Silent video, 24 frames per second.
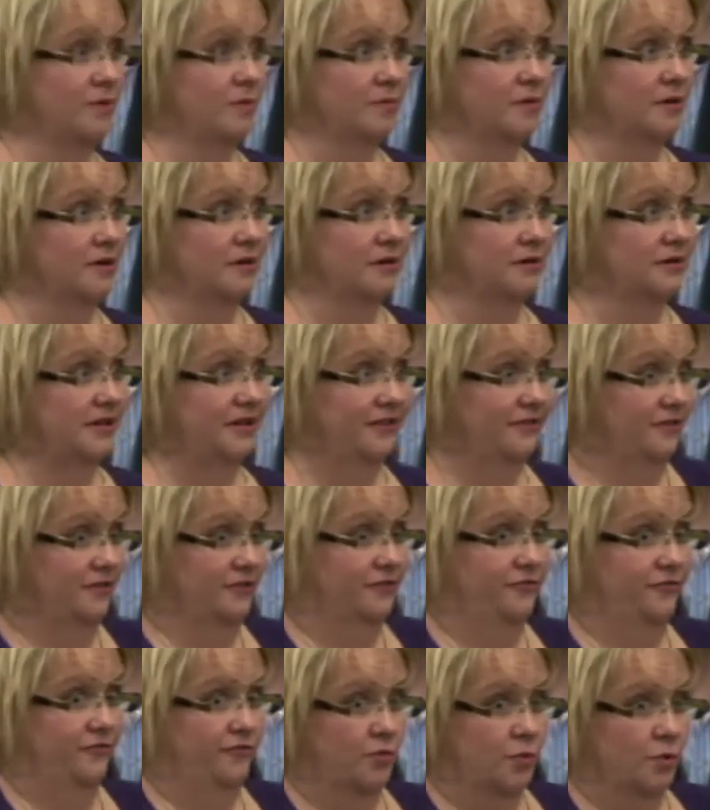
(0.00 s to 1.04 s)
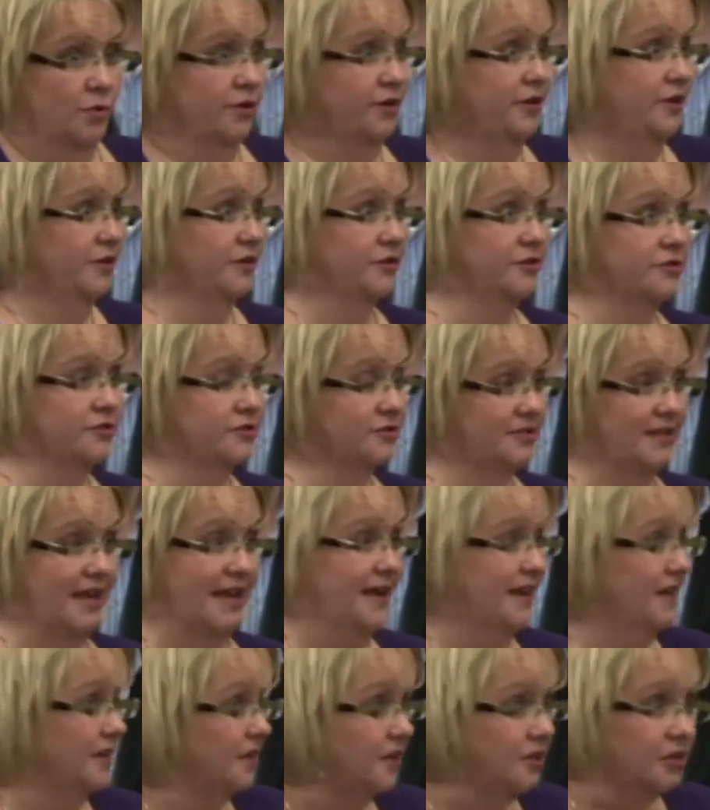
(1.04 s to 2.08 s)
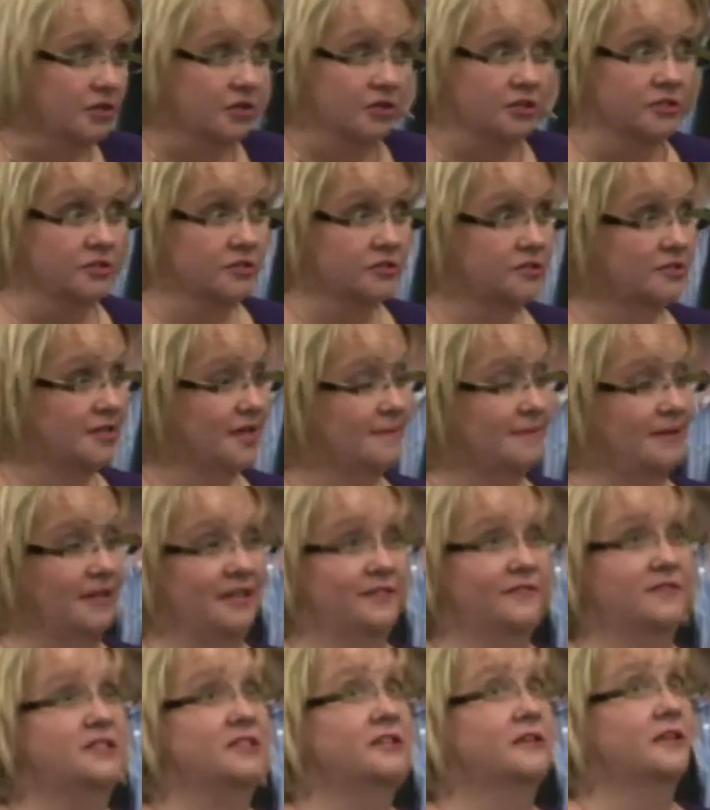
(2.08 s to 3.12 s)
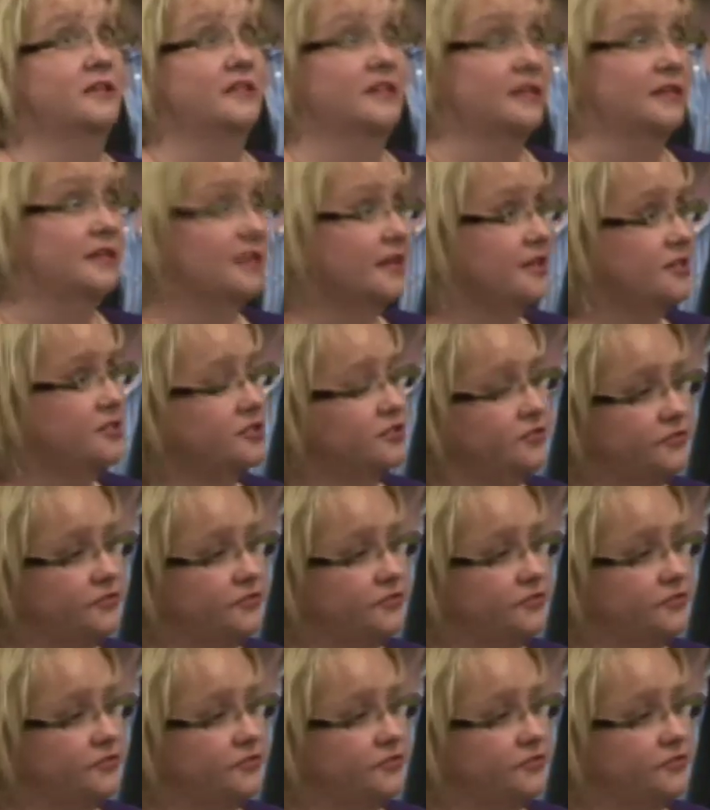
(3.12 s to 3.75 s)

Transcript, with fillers: were even four years, eight years. I mean, even during the election